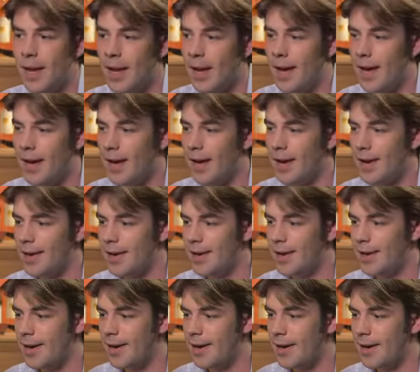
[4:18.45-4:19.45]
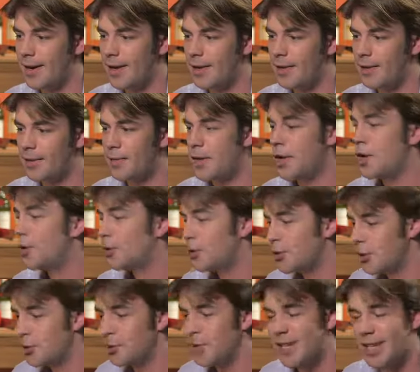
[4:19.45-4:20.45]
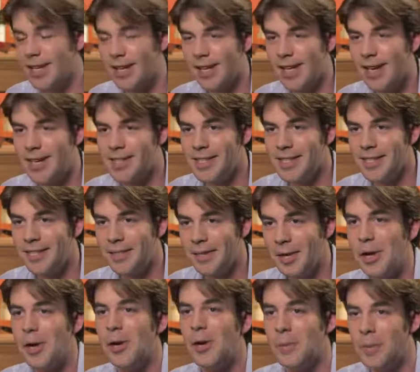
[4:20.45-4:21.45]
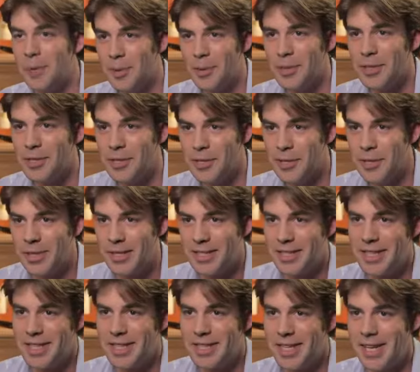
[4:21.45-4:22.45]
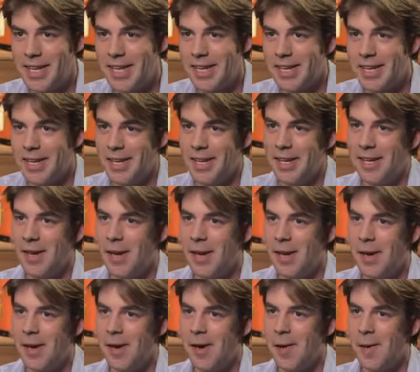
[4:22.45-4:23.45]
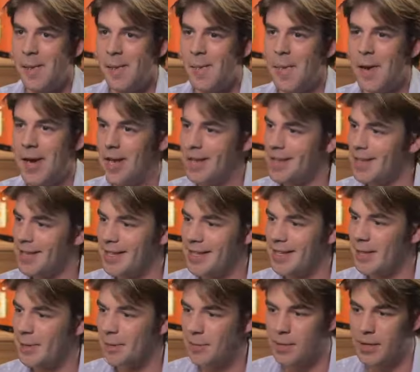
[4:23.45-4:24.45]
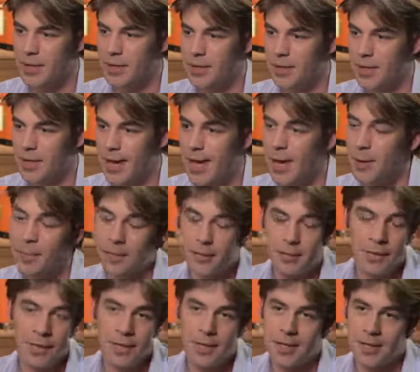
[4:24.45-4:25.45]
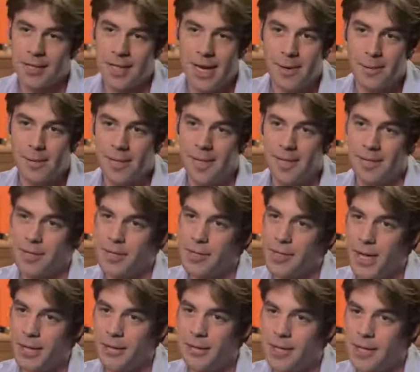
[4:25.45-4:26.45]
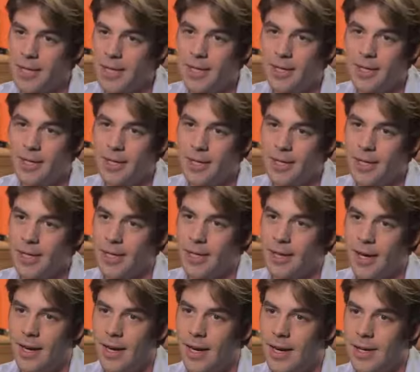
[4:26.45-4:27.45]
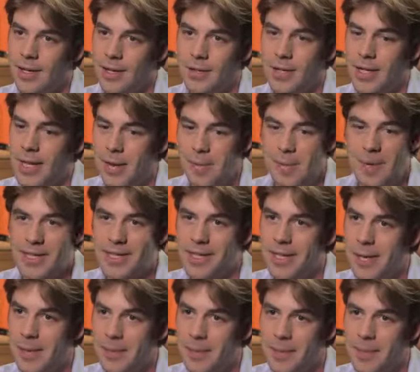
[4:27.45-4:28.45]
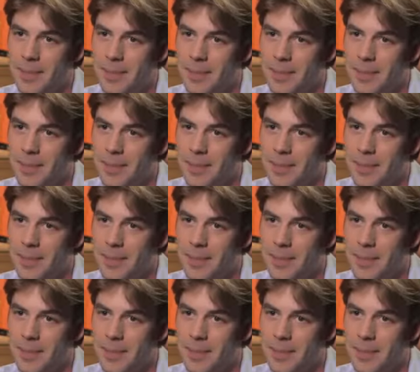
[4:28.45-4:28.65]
And they all told me they liked it. I hope it was as good as they say. But I think that with the help of the QOOQ tablet and the chefs in it, you can't mess it up.